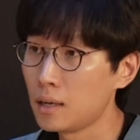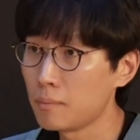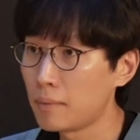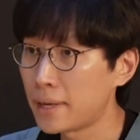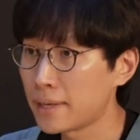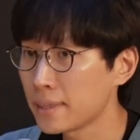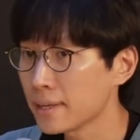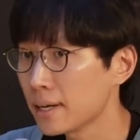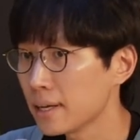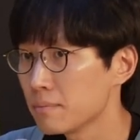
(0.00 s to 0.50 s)

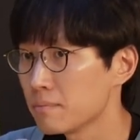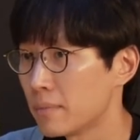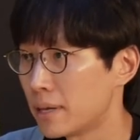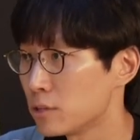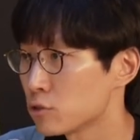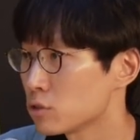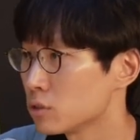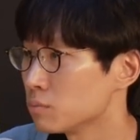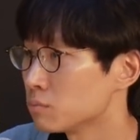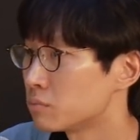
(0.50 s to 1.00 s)
Um, I think I
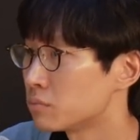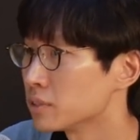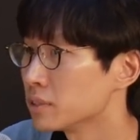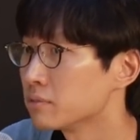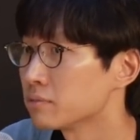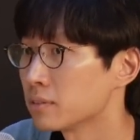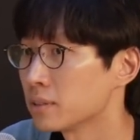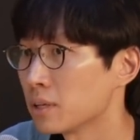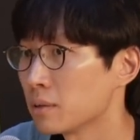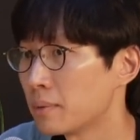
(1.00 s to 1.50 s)
mentioned
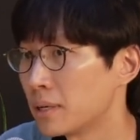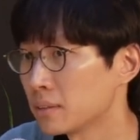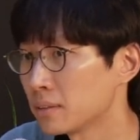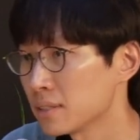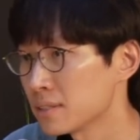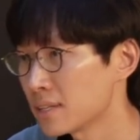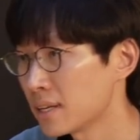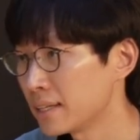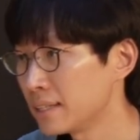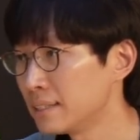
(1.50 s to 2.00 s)
briefly
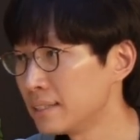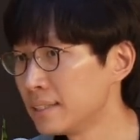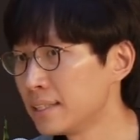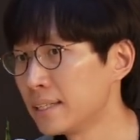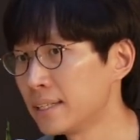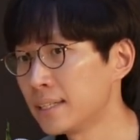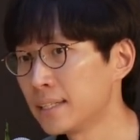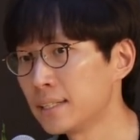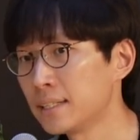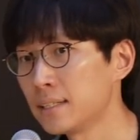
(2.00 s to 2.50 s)
about this
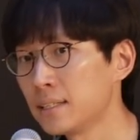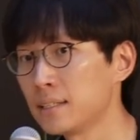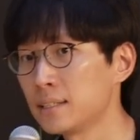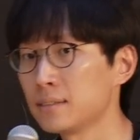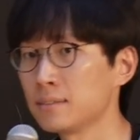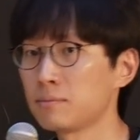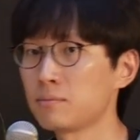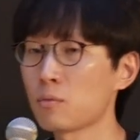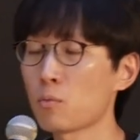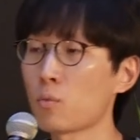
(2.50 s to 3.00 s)
idea
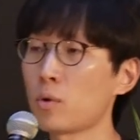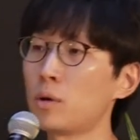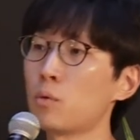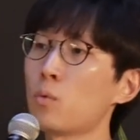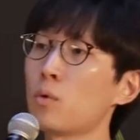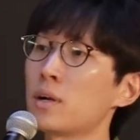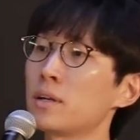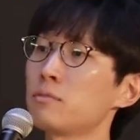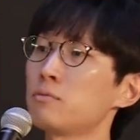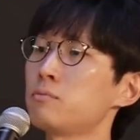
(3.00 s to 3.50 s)
of,
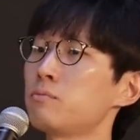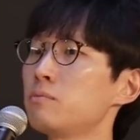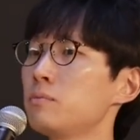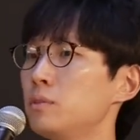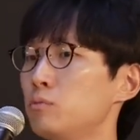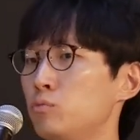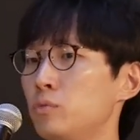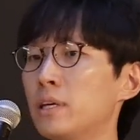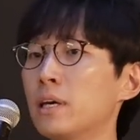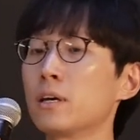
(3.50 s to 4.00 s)
well, what if
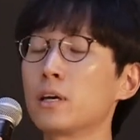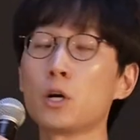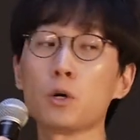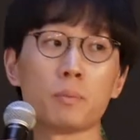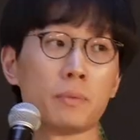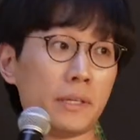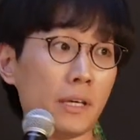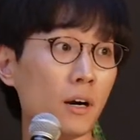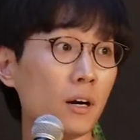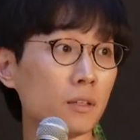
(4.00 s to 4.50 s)
we can
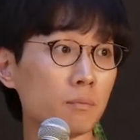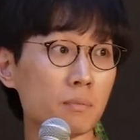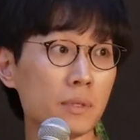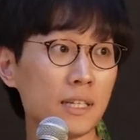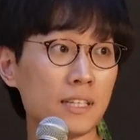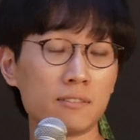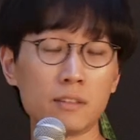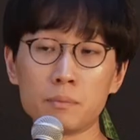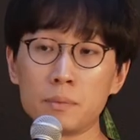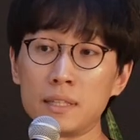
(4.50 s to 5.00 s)
go beyond
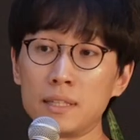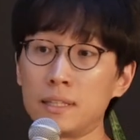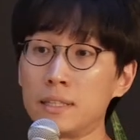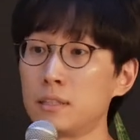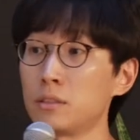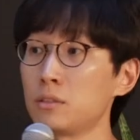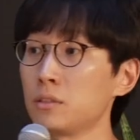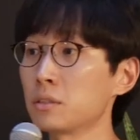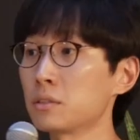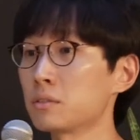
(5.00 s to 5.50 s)

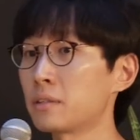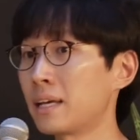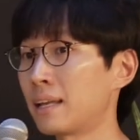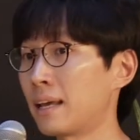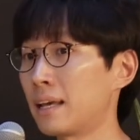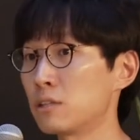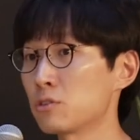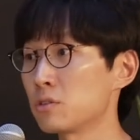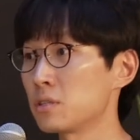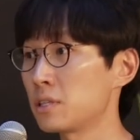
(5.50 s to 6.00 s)
believability to
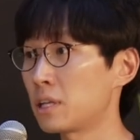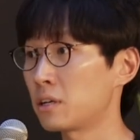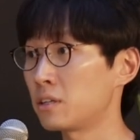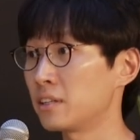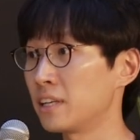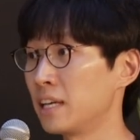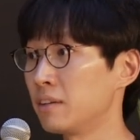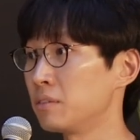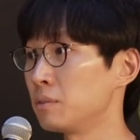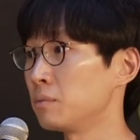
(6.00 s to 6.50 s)
create agents that
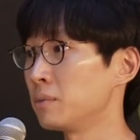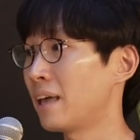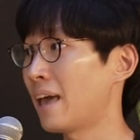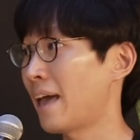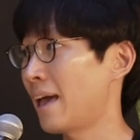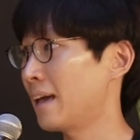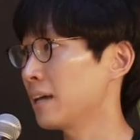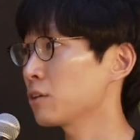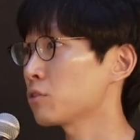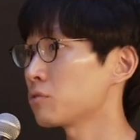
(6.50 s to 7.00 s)
are even
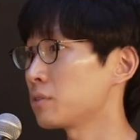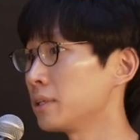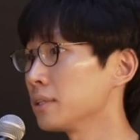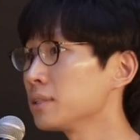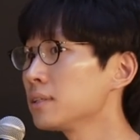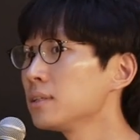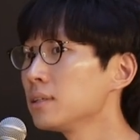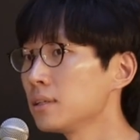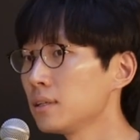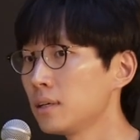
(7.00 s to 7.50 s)

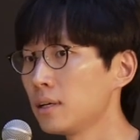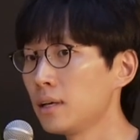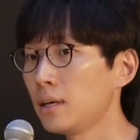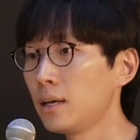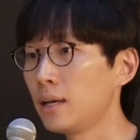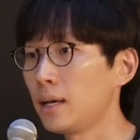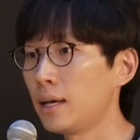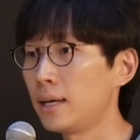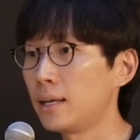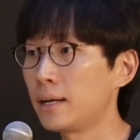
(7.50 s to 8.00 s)
accurate?
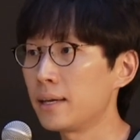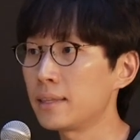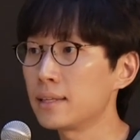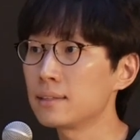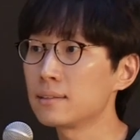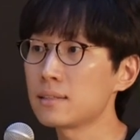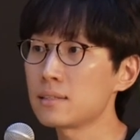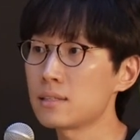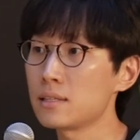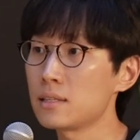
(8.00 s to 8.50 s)
And I
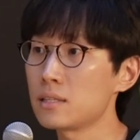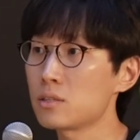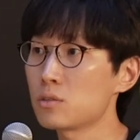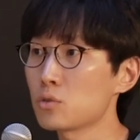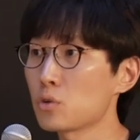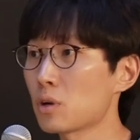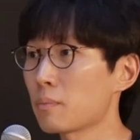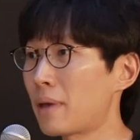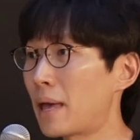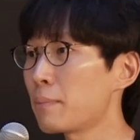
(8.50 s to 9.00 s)
think this
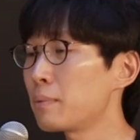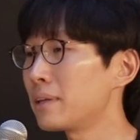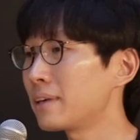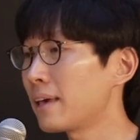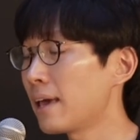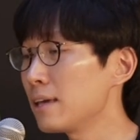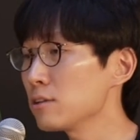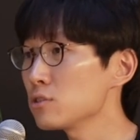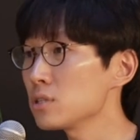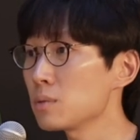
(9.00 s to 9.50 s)
is sort of
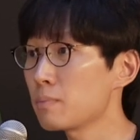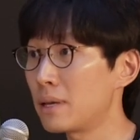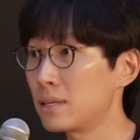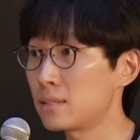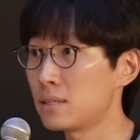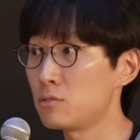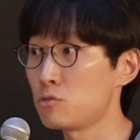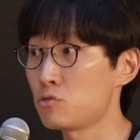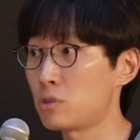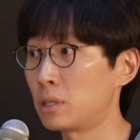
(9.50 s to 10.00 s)
application
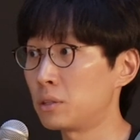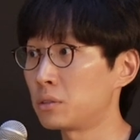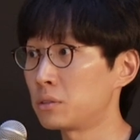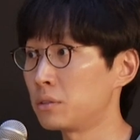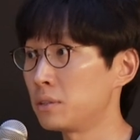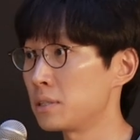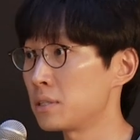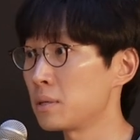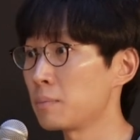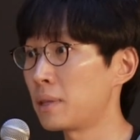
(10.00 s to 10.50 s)
space in
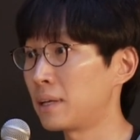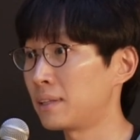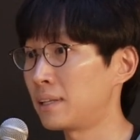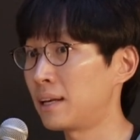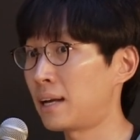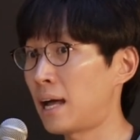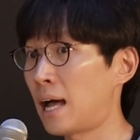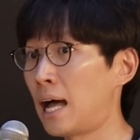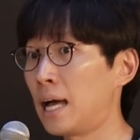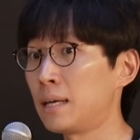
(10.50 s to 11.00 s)
general is something
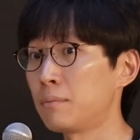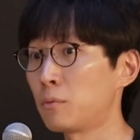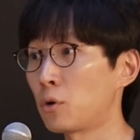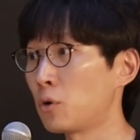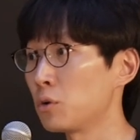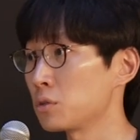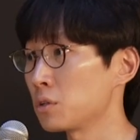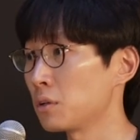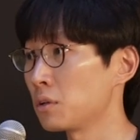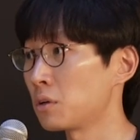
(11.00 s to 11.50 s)
that I'm
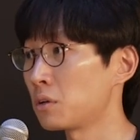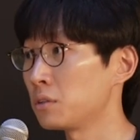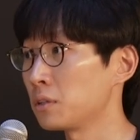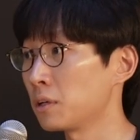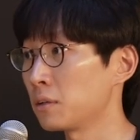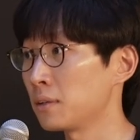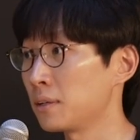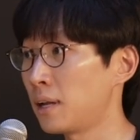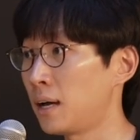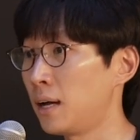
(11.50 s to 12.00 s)
also
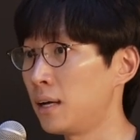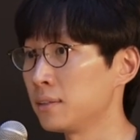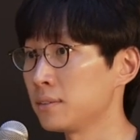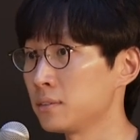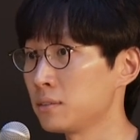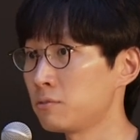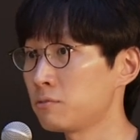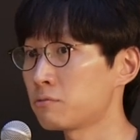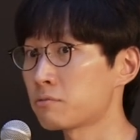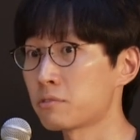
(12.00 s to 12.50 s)
learning a
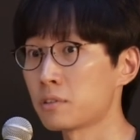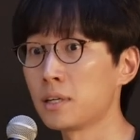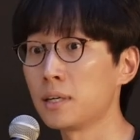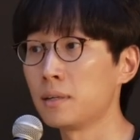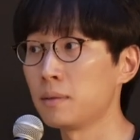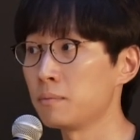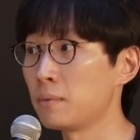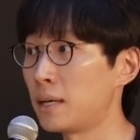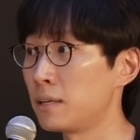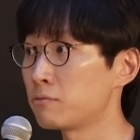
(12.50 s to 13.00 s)
lot
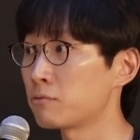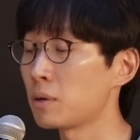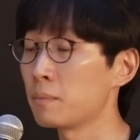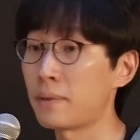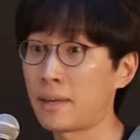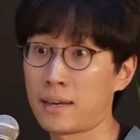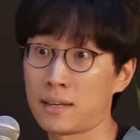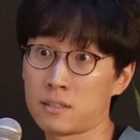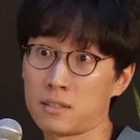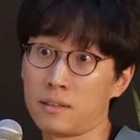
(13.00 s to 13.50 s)
from,
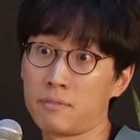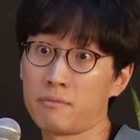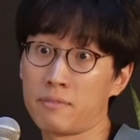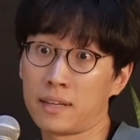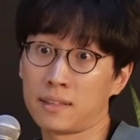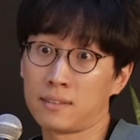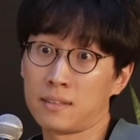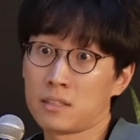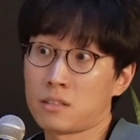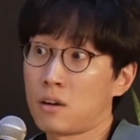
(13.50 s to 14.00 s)
from actually, in
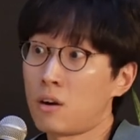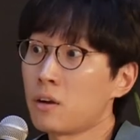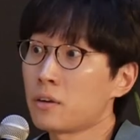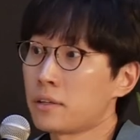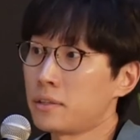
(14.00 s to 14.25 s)
fact, this